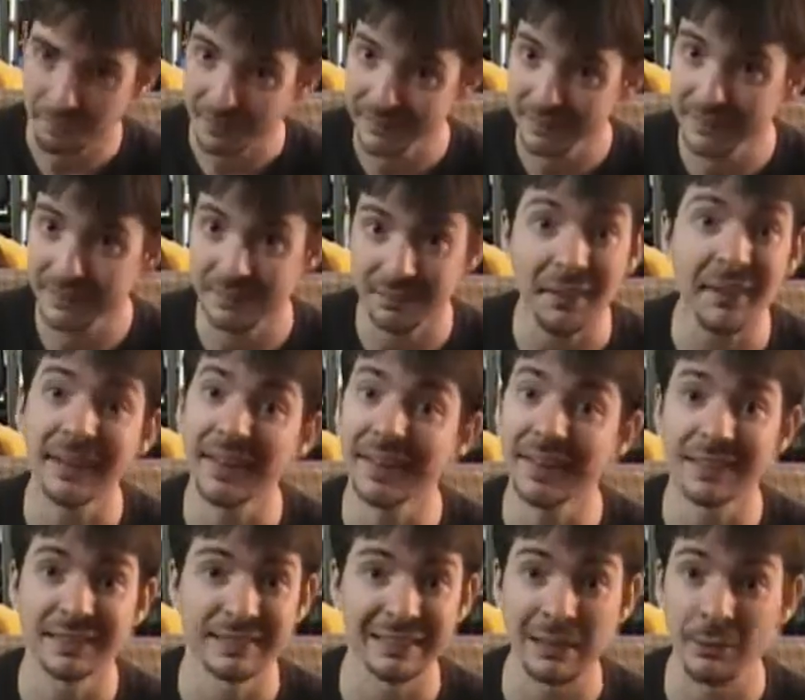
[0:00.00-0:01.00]
Princess
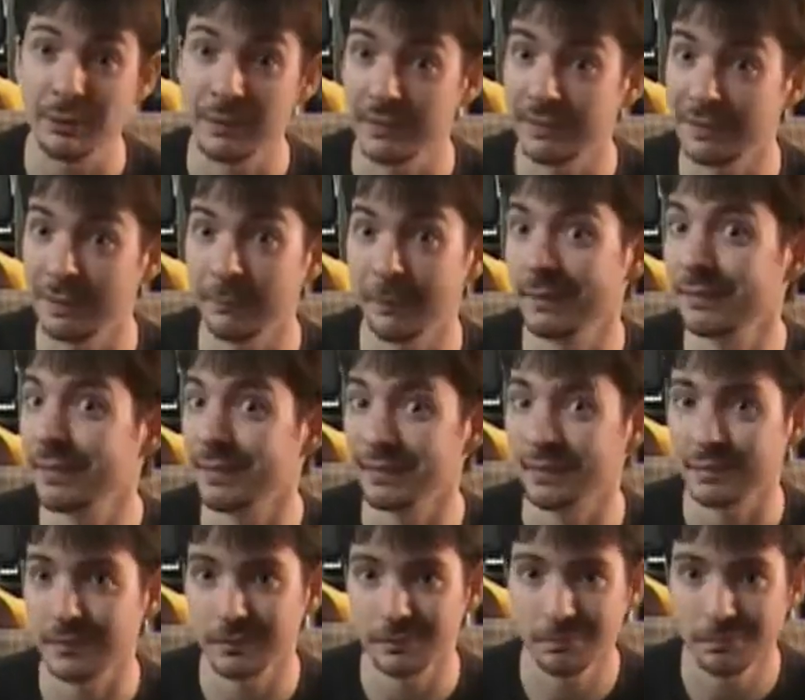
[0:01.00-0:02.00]
Leia is now a Disney
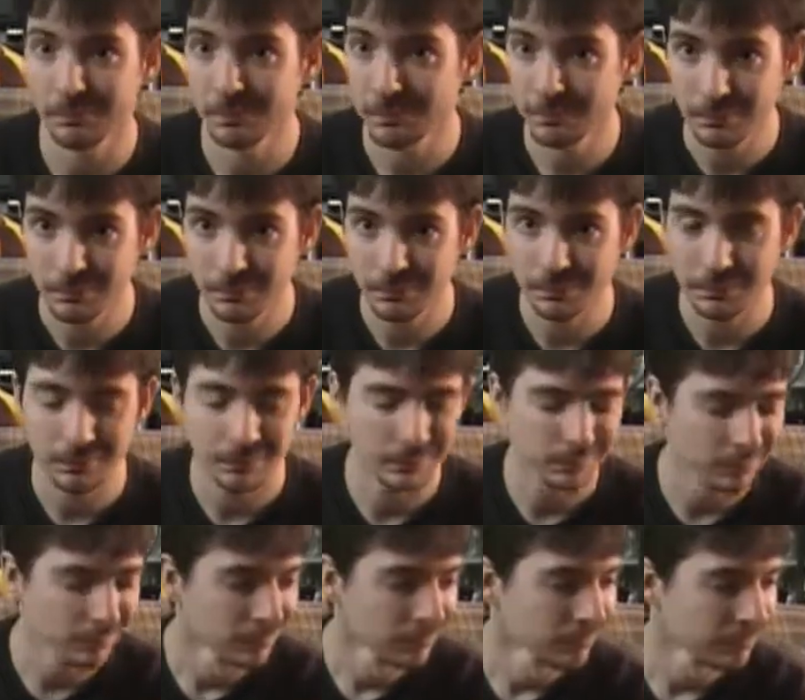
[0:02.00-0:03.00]
princess.
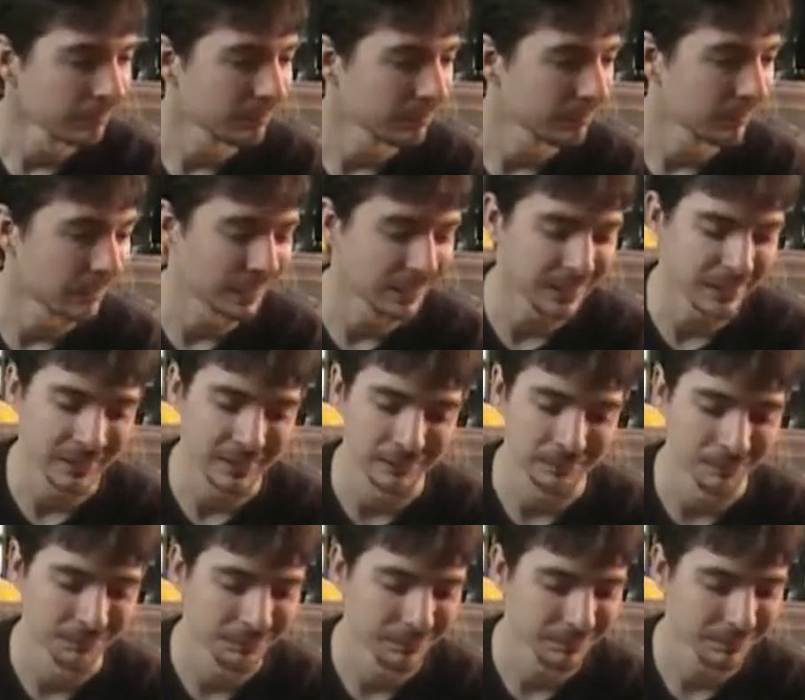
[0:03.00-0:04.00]

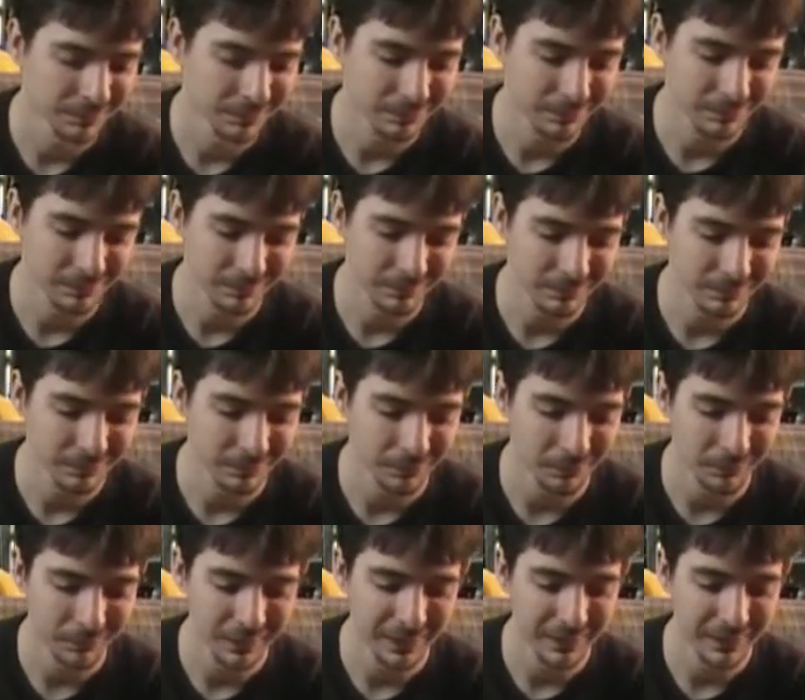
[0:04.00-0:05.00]
Um,
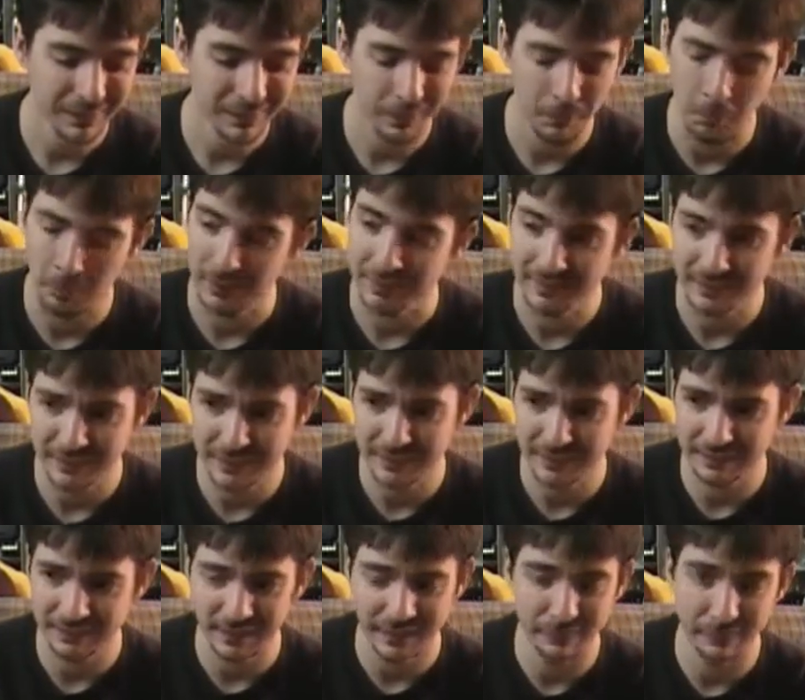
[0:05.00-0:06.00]
the princess
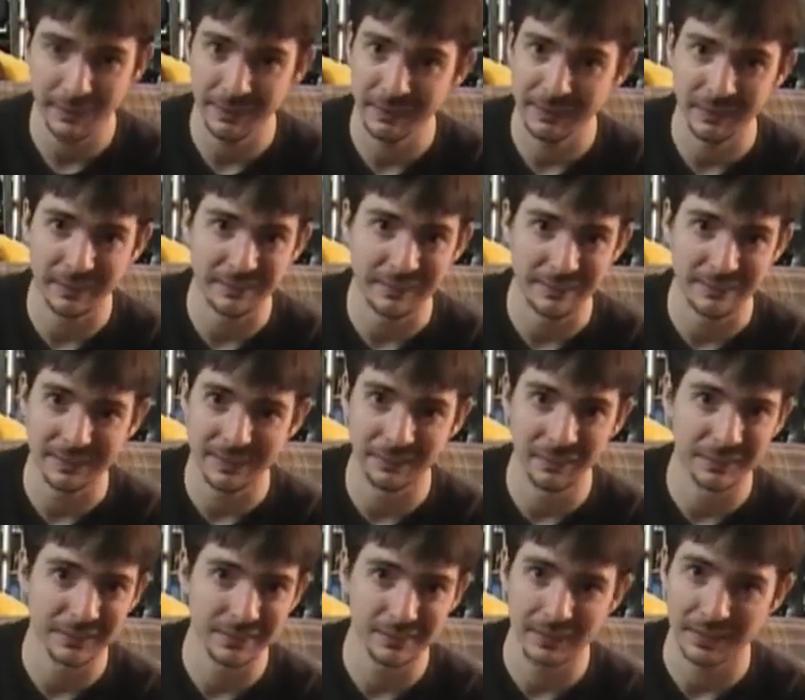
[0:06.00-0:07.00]
that's gonna be in the in
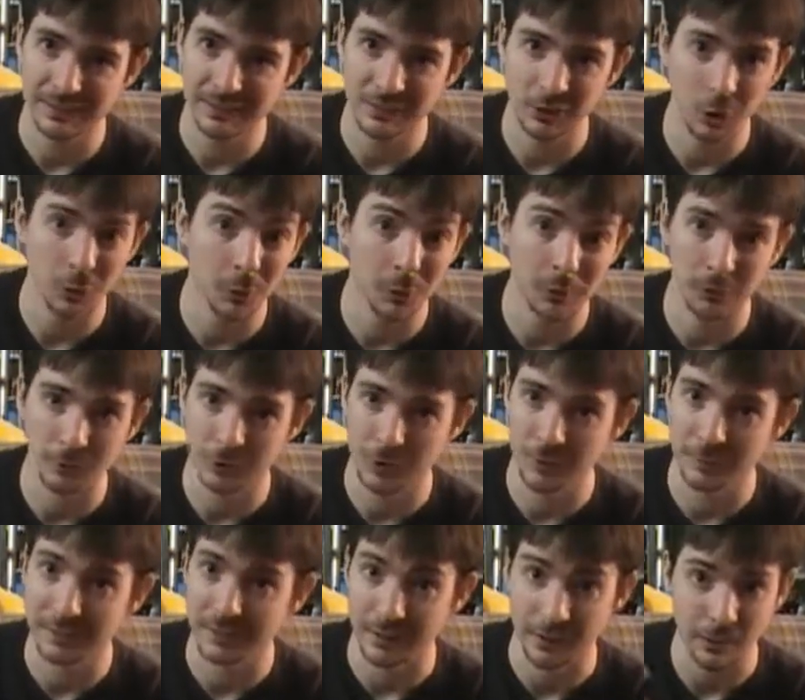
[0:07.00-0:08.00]
this next Star Wars
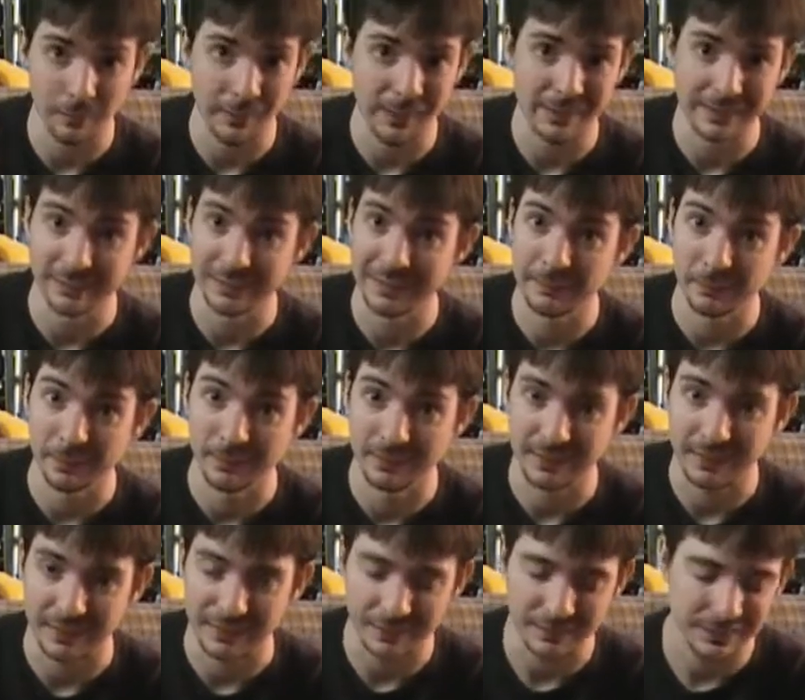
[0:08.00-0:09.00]
film is gonna be a Disney
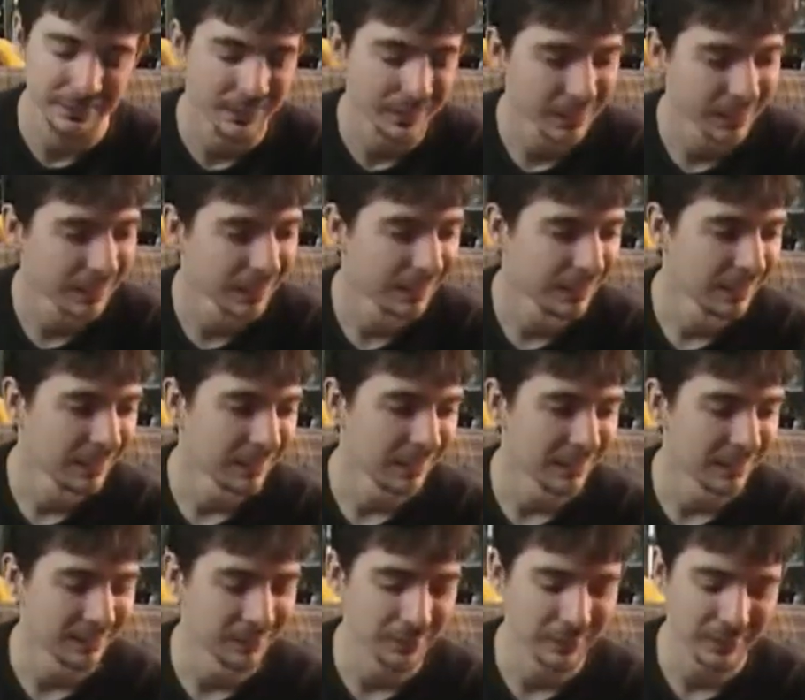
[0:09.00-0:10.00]
princess.
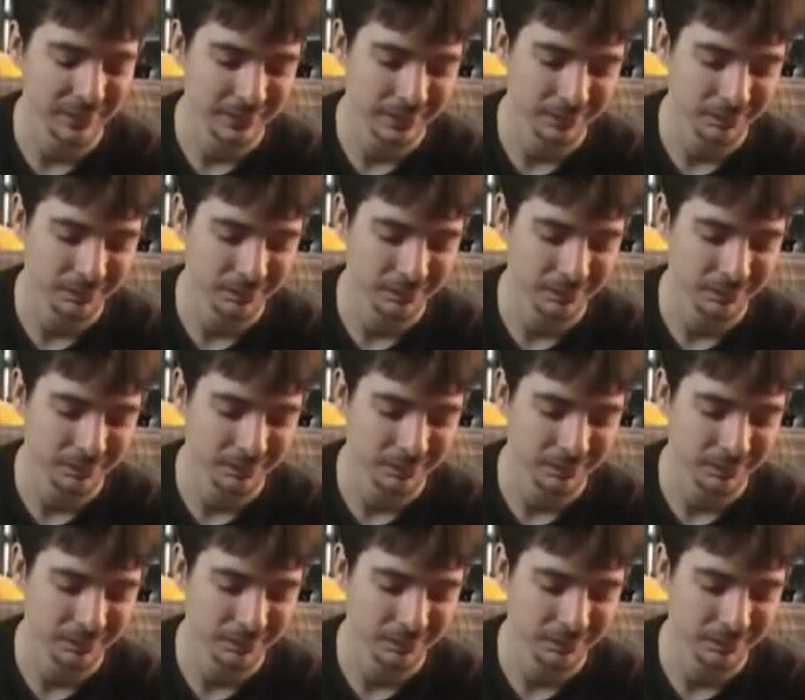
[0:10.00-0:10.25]
The,